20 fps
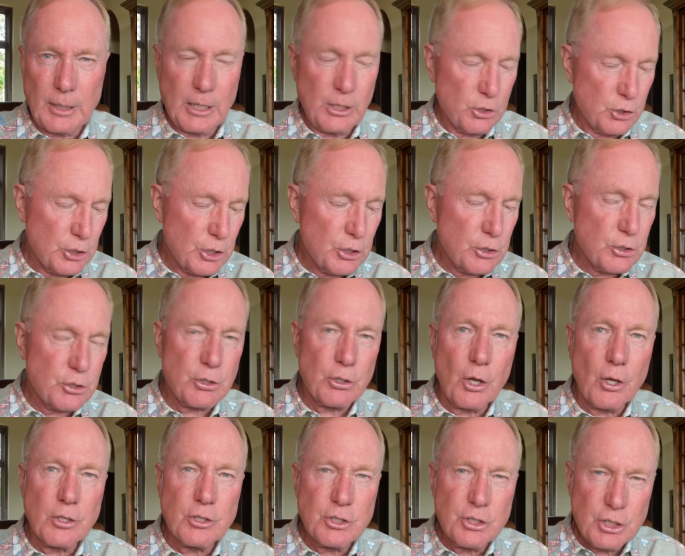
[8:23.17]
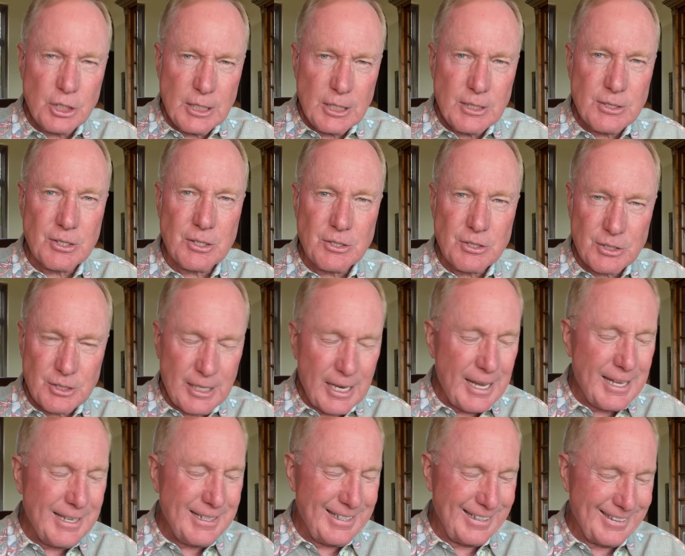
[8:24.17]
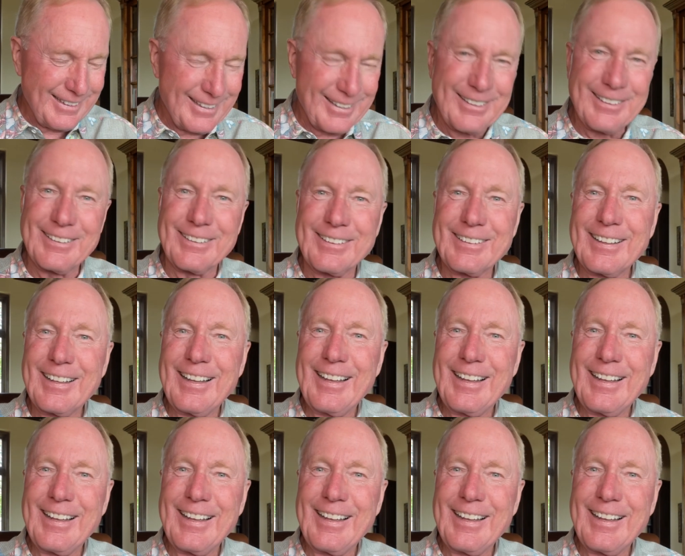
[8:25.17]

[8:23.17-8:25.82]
and she saw Jesus standing there